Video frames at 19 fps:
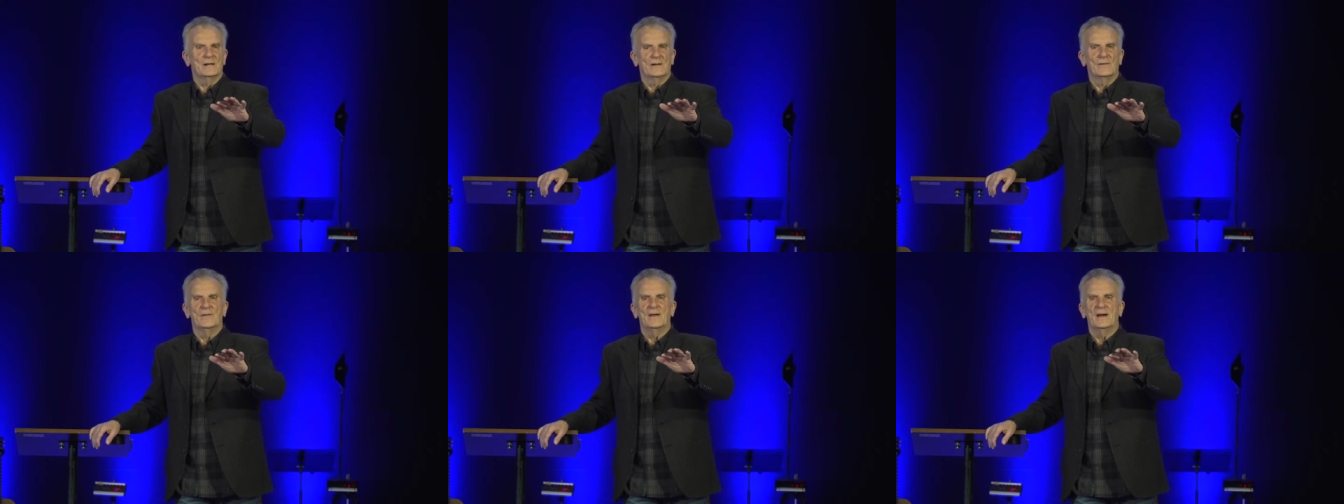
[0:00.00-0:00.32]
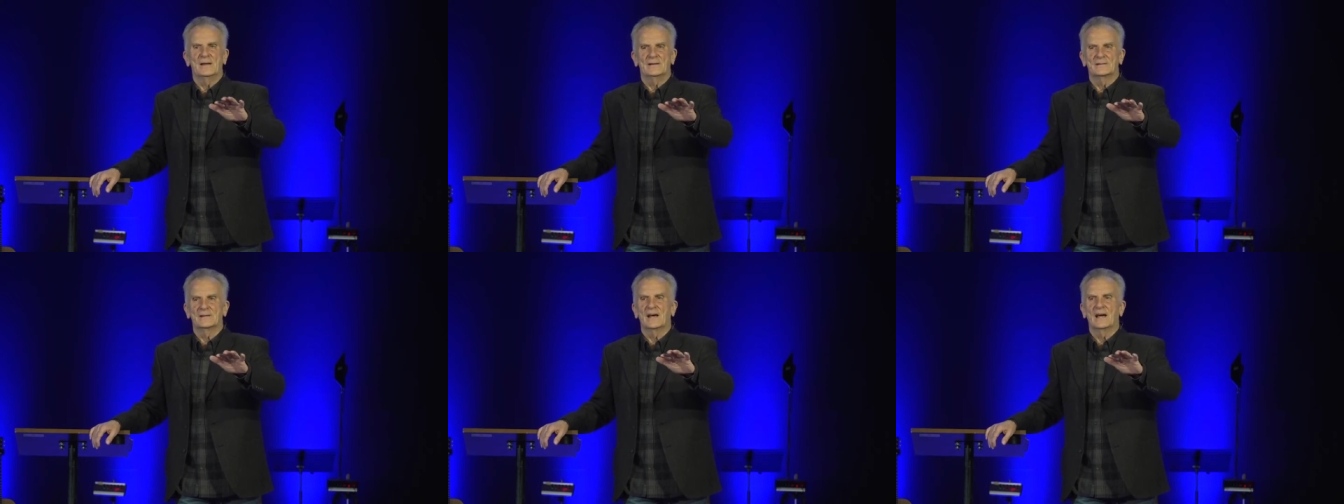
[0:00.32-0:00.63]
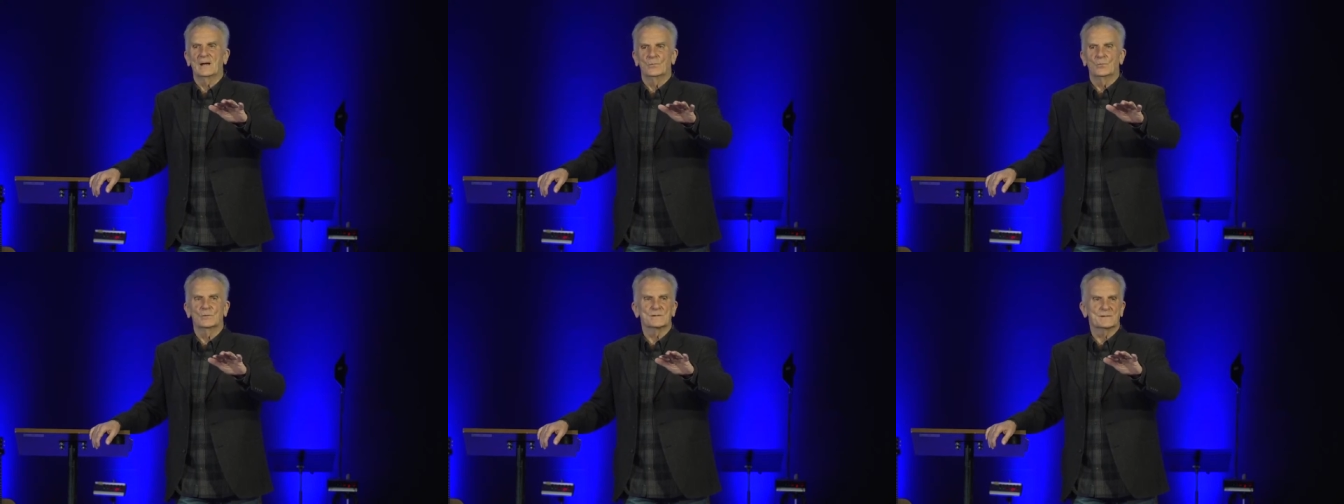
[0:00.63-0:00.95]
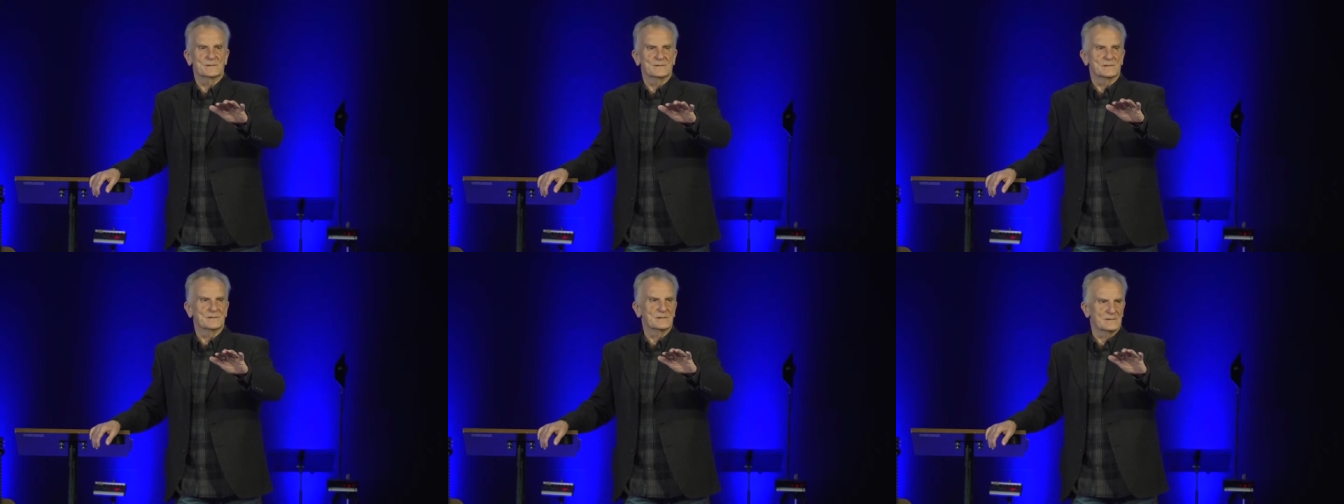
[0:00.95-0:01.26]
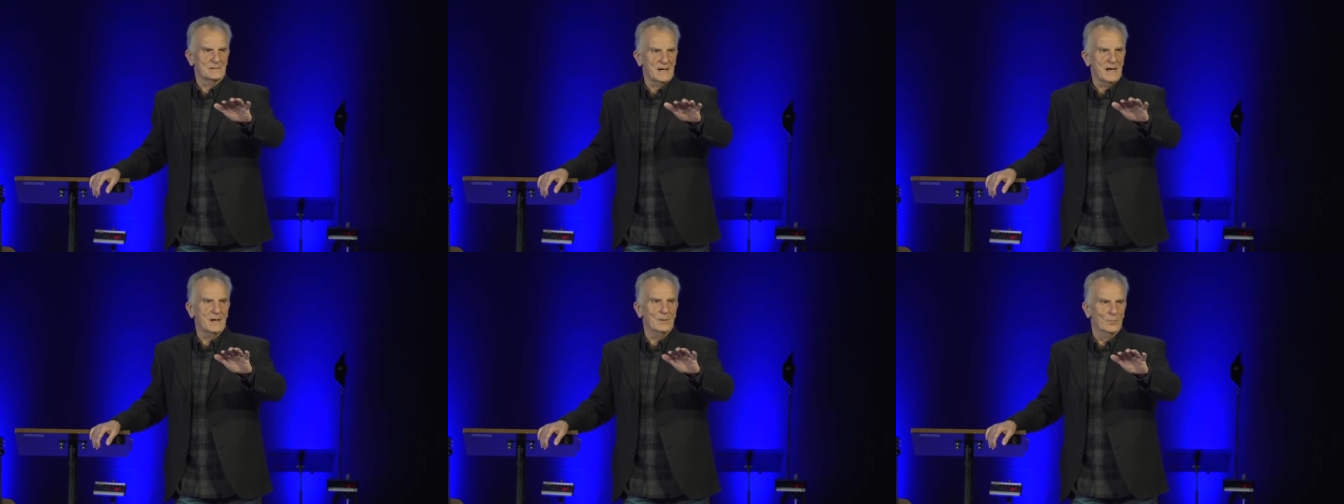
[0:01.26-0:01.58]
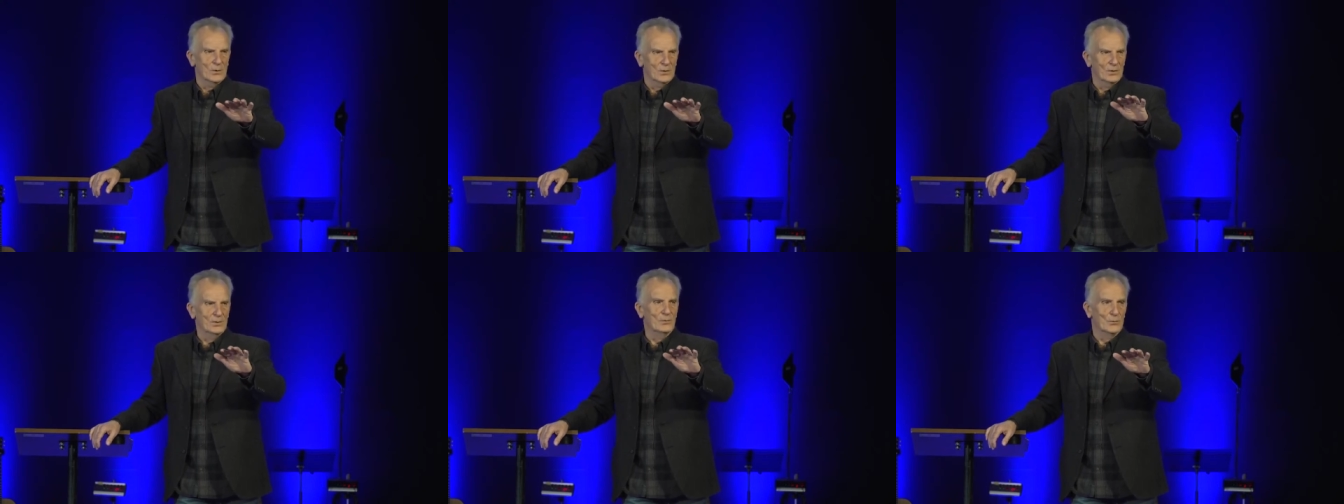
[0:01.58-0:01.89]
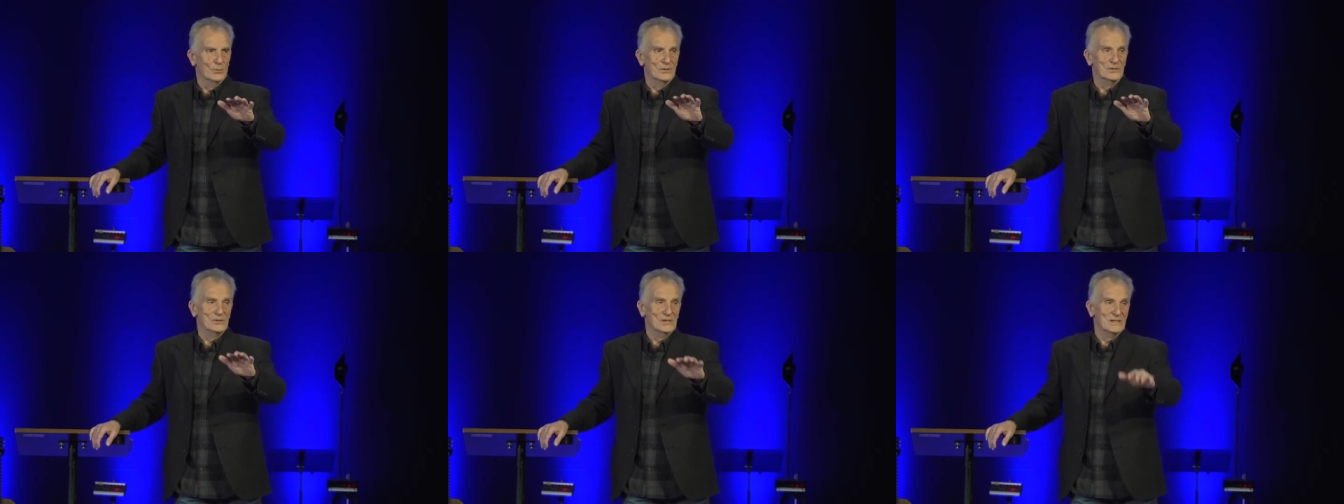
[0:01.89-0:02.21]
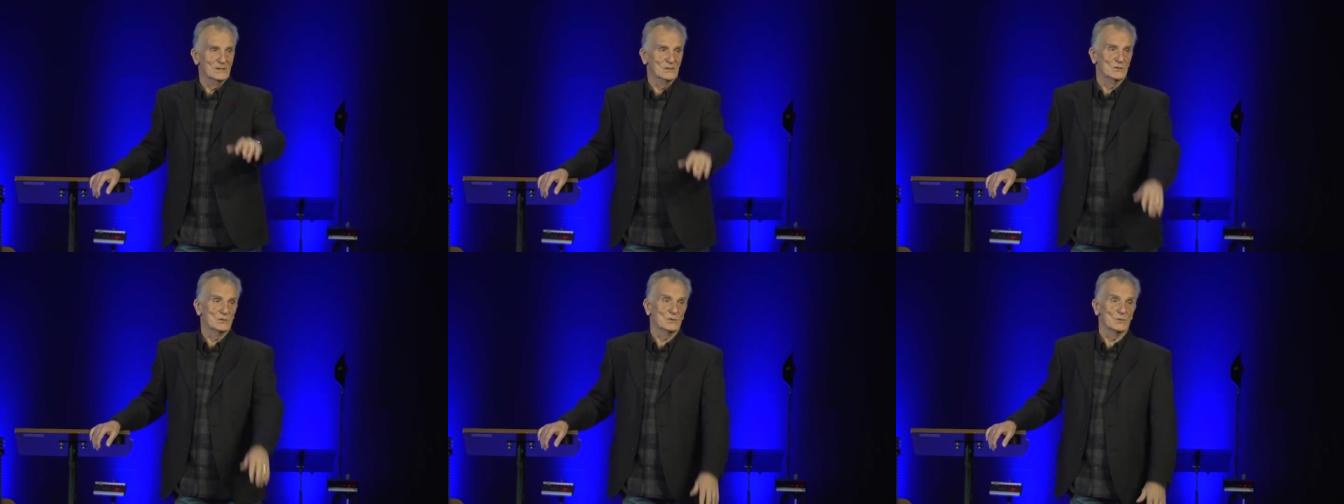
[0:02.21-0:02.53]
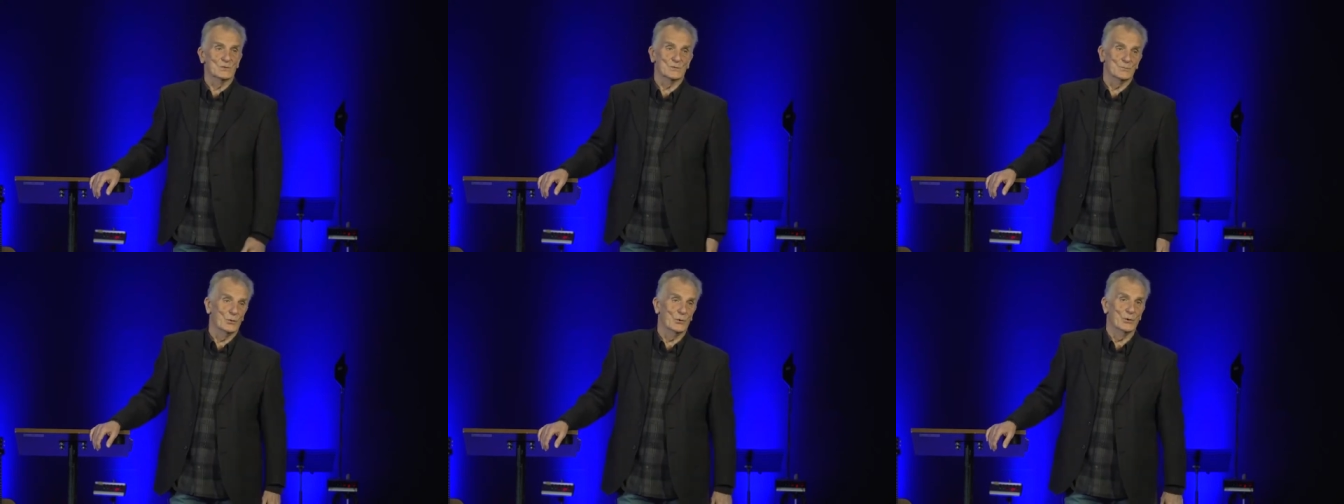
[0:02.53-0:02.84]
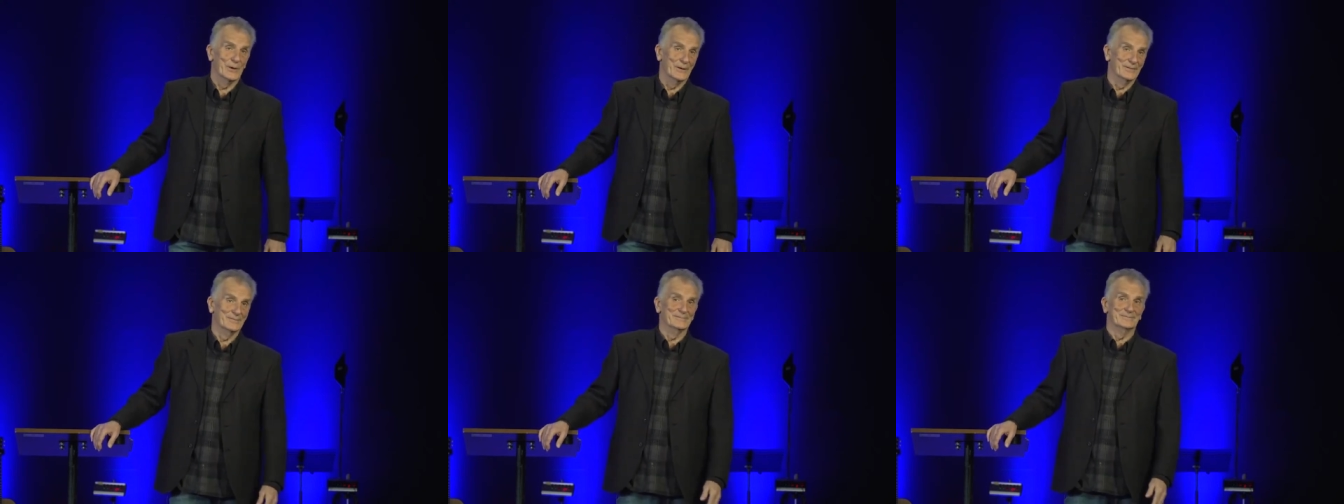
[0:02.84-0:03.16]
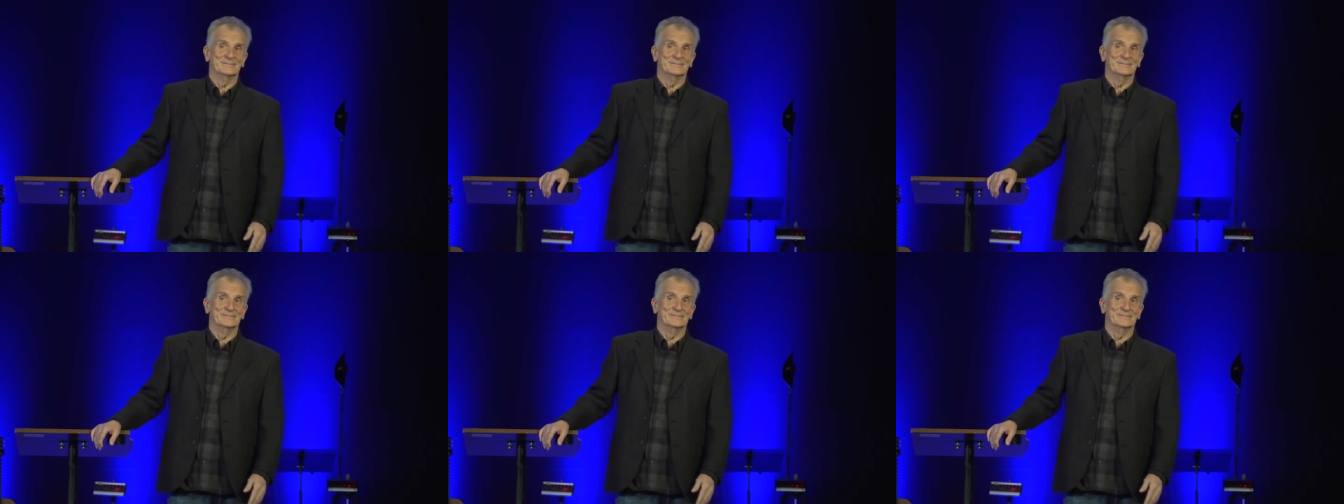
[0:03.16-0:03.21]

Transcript: in that time was the stable where Jesus was born.